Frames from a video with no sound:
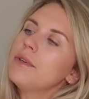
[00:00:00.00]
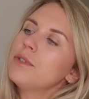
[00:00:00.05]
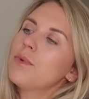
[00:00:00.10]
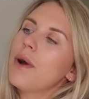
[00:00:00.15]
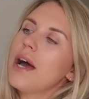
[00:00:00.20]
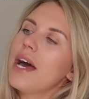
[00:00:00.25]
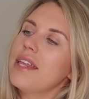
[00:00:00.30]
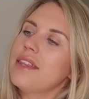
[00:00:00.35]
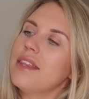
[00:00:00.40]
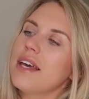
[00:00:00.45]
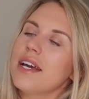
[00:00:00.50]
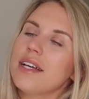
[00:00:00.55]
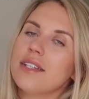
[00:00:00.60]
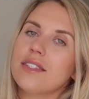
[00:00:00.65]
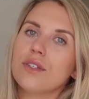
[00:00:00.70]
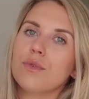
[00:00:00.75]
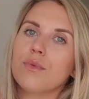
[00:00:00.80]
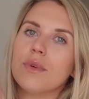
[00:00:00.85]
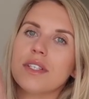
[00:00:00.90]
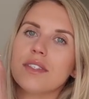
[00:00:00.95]
would wear
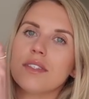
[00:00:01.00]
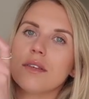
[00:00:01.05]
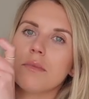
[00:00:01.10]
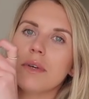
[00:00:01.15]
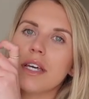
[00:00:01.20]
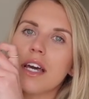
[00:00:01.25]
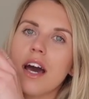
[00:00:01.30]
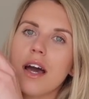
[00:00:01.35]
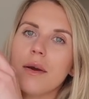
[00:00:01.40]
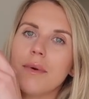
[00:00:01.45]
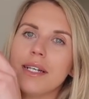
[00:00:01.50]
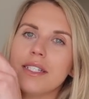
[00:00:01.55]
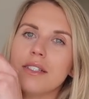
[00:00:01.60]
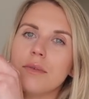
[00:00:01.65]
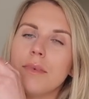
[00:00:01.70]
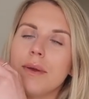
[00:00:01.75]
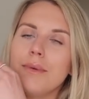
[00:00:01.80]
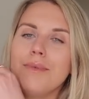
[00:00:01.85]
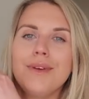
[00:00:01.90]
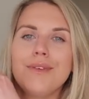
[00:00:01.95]
this with something
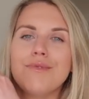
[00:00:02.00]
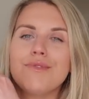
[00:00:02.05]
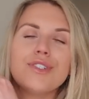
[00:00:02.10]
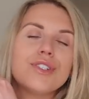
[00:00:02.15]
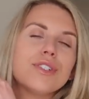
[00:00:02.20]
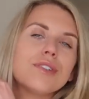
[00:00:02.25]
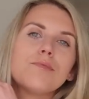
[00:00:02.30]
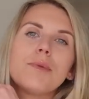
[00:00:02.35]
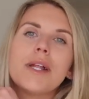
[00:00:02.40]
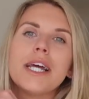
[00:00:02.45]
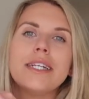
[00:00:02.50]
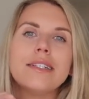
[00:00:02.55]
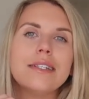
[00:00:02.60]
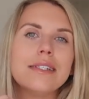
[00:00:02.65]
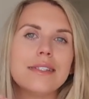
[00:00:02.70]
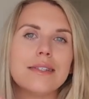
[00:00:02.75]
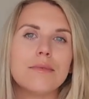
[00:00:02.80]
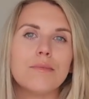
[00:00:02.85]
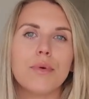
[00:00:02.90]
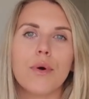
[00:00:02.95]
high-waisted, maybe even just plain and
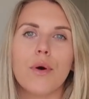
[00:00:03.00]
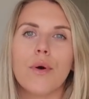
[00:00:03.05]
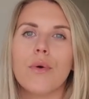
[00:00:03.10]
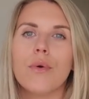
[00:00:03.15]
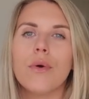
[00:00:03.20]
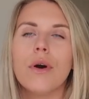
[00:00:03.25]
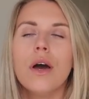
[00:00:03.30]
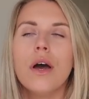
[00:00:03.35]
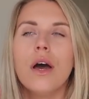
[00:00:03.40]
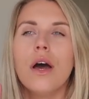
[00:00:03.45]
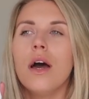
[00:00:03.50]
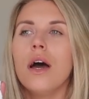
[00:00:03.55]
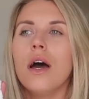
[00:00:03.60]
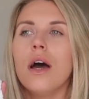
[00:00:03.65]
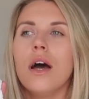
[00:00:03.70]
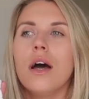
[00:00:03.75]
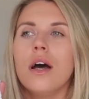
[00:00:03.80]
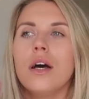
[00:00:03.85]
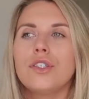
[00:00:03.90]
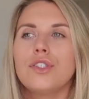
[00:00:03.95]
simple,
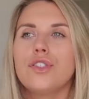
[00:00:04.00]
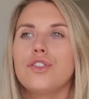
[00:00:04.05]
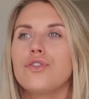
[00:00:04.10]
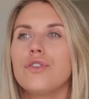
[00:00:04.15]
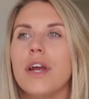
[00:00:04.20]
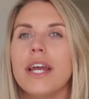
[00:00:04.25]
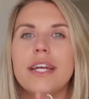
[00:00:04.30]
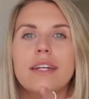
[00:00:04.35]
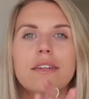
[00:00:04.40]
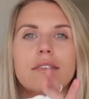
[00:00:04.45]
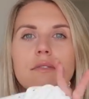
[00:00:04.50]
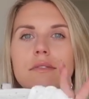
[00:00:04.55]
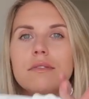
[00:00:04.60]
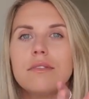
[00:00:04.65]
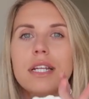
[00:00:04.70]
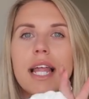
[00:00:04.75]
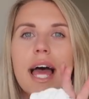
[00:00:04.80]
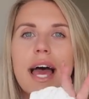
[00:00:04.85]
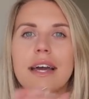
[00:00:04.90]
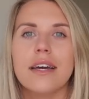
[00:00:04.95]
straight
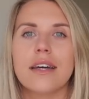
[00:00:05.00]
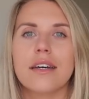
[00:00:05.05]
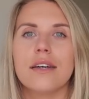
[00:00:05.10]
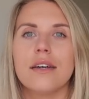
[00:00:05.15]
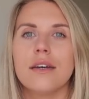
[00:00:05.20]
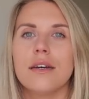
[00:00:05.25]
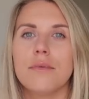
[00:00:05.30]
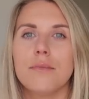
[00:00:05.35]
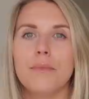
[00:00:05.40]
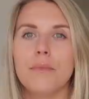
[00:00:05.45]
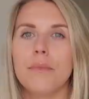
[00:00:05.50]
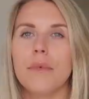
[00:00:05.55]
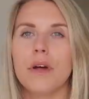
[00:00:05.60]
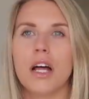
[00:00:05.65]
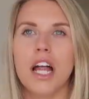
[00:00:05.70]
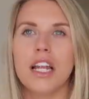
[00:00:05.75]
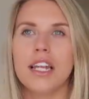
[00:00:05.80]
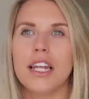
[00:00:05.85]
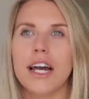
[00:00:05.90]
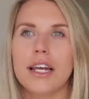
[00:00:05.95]
leg
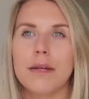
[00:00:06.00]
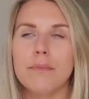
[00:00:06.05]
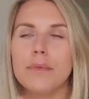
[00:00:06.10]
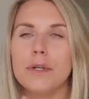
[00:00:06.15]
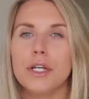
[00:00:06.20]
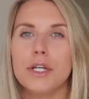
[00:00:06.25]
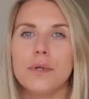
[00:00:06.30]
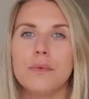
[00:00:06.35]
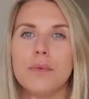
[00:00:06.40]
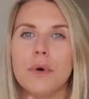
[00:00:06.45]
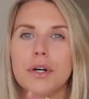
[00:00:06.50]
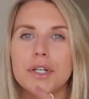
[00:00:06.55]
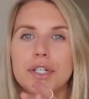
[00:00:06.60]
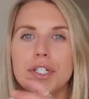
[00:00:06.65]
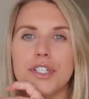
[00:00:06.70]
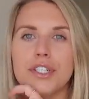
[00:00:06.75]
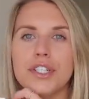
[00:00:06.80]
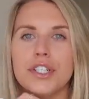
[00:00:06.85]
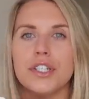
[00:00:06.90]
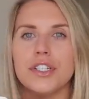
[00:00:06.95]
a light blue
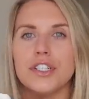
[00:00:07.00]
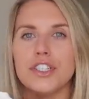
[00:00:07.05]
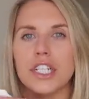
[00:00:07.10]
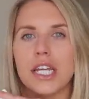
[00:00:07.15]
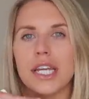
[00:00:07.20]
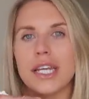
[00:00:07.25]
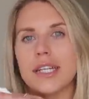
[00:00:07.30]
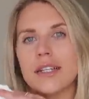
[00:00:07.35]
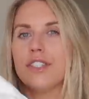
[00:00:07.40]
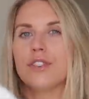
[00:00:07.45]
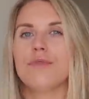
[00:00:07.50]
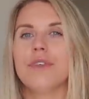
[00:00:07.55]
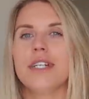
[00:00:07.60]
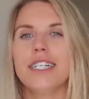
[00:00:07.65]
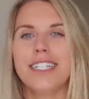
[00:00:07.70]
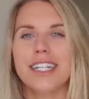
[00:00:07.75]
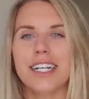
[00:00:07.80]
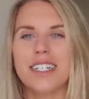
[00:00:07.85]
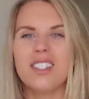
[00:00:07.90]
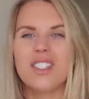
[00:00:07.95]
wash jean. It's a
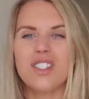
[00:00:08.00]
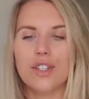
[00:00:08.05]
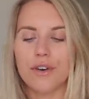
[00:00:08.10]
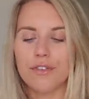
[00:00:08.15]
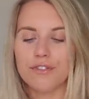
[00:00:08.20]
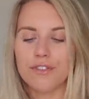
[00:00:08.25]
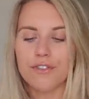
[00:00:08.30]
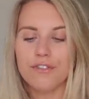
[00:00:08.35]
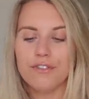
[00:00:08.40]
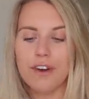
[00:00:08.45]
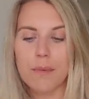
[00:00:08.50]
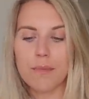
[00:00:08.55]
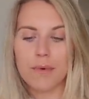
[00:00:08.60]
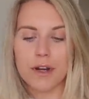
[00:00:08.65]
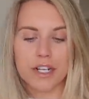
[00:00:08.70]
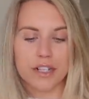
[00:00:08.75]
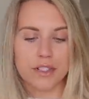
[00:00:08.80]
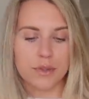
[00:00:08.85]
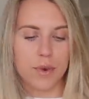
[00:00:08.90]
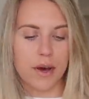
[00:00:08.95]
really nice soft
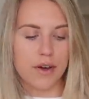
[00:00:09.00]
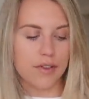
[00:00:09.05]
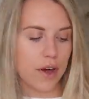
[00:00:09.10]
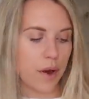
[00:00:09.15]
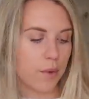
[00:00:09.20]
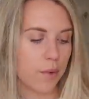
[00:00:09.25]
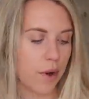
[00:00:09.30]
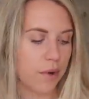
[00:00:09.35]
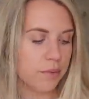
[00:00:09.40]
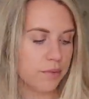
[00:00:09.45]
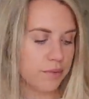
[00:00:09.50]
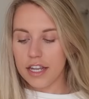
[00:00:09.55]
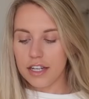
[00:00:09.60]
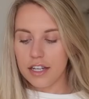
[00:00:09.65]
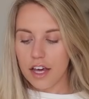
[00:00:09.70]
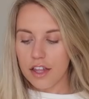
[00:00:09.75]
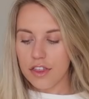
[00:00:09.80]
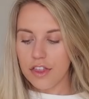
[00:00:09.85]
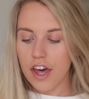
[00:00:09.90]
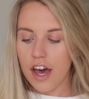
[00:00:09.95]
fabric as well, that one.
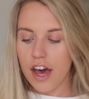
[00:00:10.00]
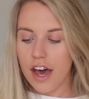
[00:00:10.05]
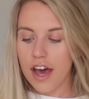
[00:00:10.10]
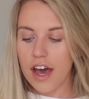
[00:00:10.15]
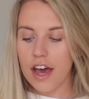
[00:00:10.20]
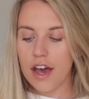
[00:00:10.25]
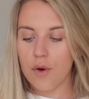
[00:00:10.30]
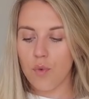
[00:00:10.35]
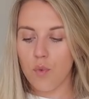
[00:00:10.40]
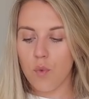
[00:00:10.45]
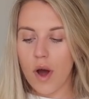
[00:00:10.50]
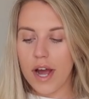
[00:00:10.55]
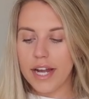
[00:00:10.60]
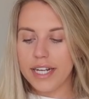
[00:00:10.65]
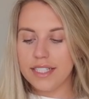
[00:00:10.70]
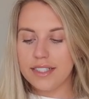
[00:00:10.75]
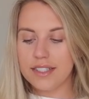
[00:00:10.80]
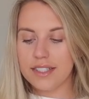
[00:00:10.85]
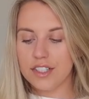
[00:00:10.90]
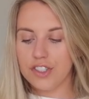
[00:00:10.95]
Another
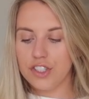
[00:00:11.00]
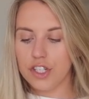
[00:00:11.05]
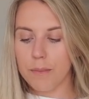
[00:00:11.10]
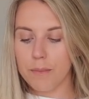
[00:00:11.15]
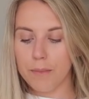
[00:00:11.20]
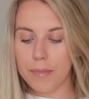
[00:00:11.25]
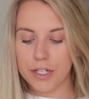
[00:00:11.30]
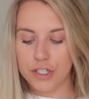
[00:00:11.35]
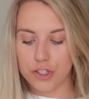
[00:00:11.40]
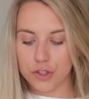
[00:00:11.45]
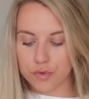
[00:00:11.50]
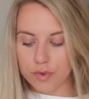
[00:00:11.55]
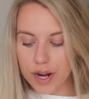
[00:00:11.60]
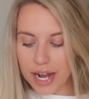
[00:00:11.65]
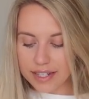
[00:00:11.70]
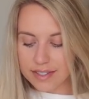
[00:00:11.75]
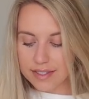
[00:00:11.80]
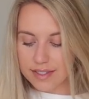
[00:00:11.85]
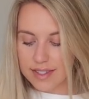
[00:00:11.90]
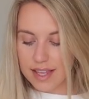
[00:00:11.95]
white jumper
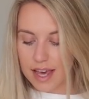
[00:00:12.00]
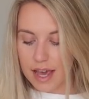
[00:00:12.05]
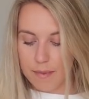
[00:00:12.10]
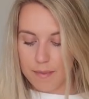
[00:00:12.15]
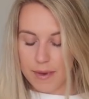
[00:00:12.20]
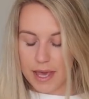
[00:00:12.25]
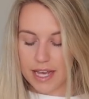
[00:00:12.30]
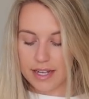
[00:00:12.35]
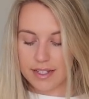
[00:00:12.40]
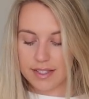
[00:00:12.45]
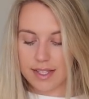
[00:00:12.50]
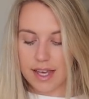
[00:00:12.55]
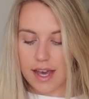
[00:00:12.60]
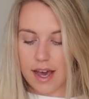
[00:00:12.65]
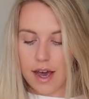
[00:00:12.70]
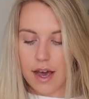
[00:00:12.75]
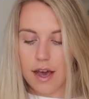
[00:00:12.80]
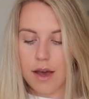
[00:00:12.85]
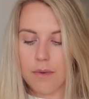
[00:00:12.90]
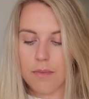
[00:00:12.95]
dress that I picked
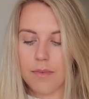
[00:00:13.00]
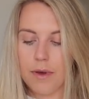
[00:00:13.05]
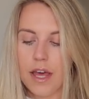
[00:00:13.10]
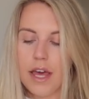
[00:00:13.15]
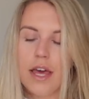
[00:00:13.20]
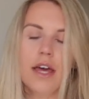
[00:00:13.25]
up.